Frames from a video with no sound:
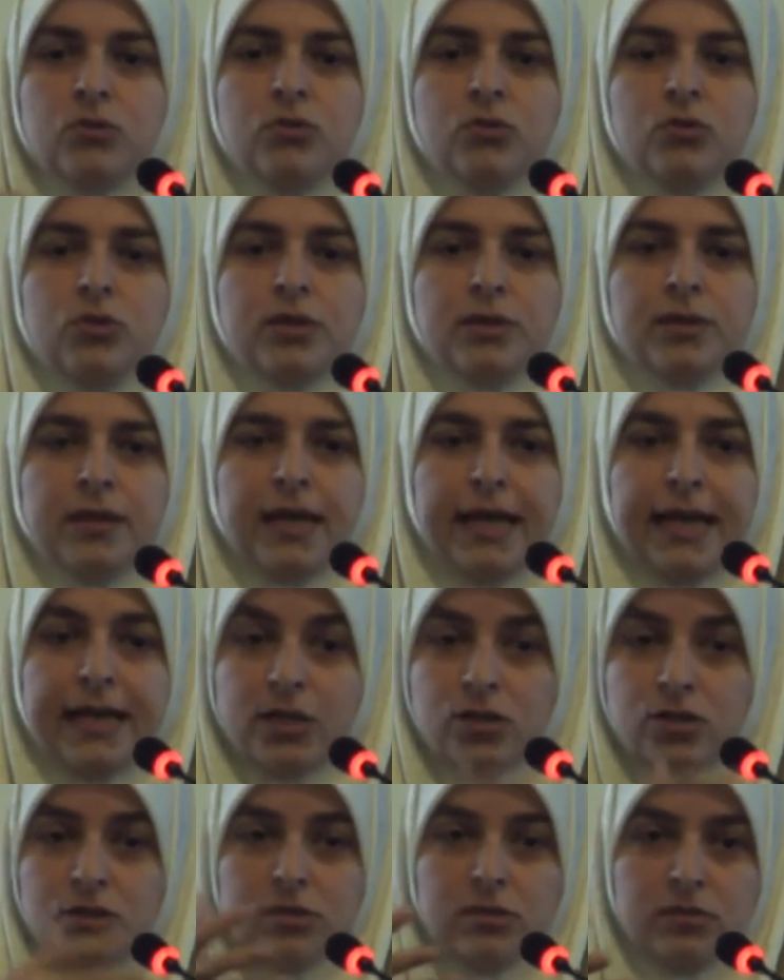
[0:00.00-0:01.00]
or
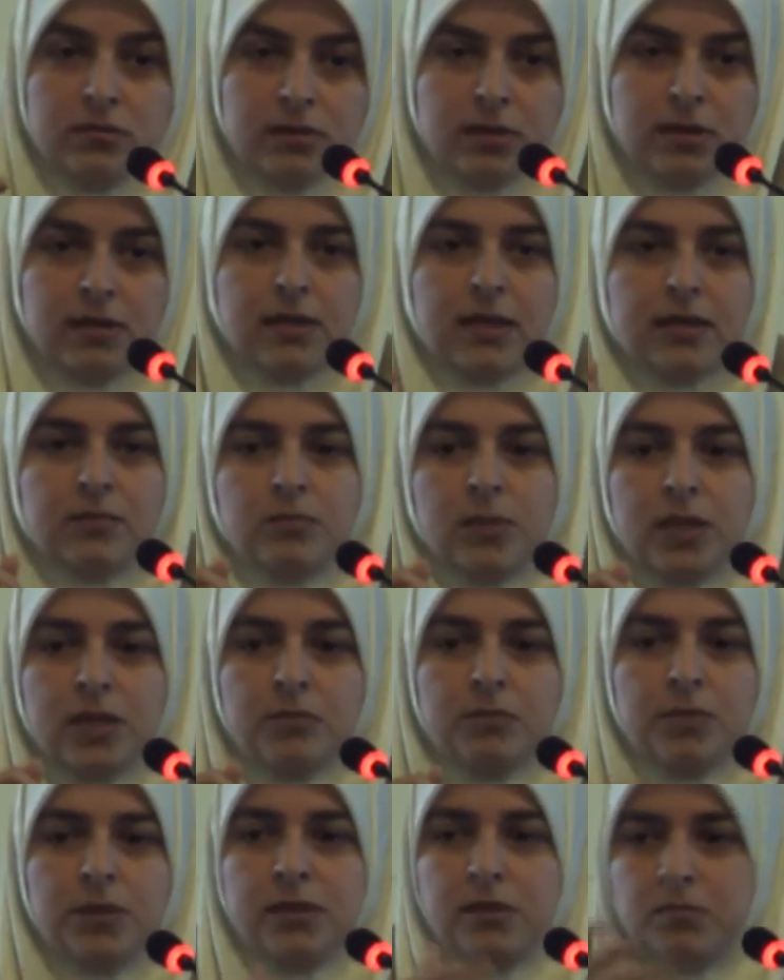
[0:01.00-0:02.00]
action that
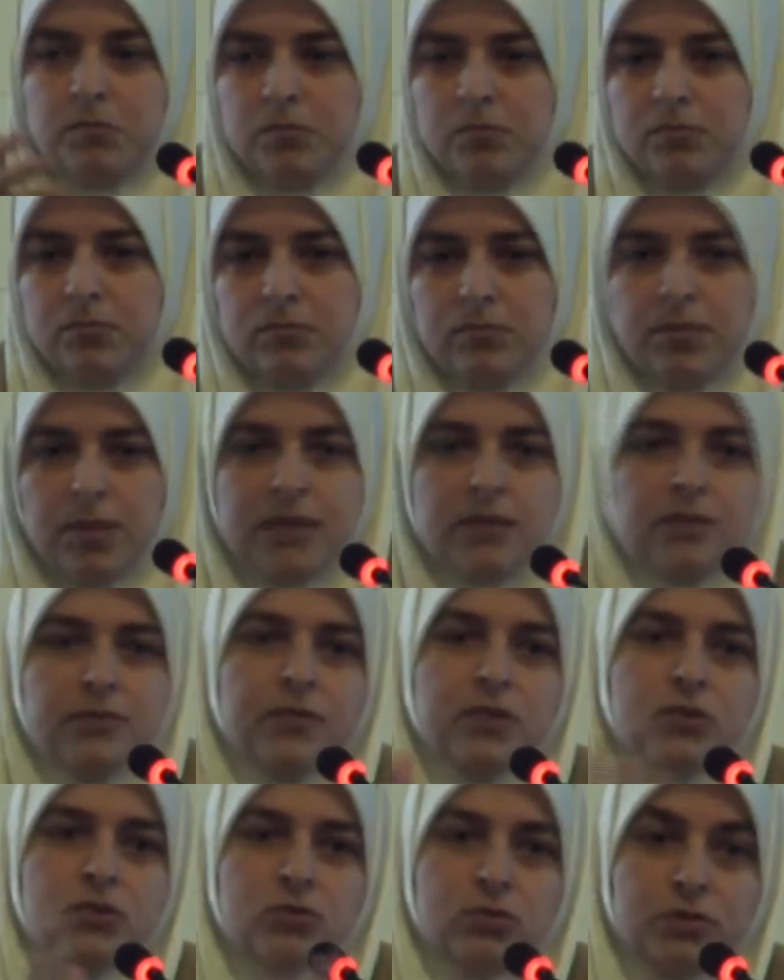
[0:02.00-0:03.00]
might be
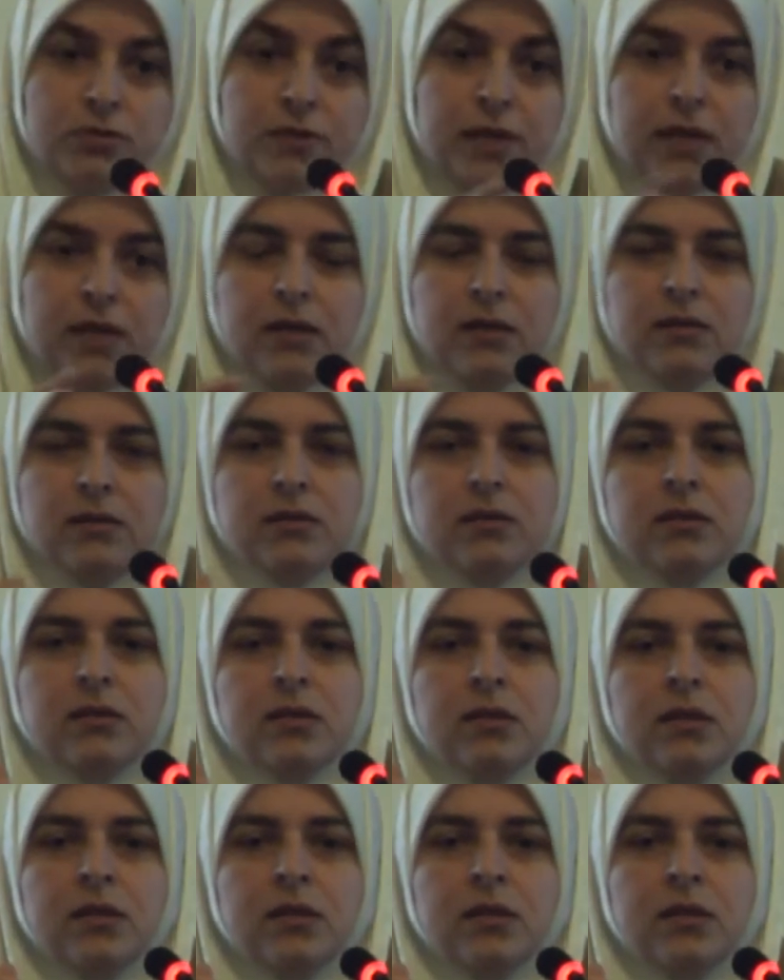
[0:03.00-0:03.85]
pacifist or violent,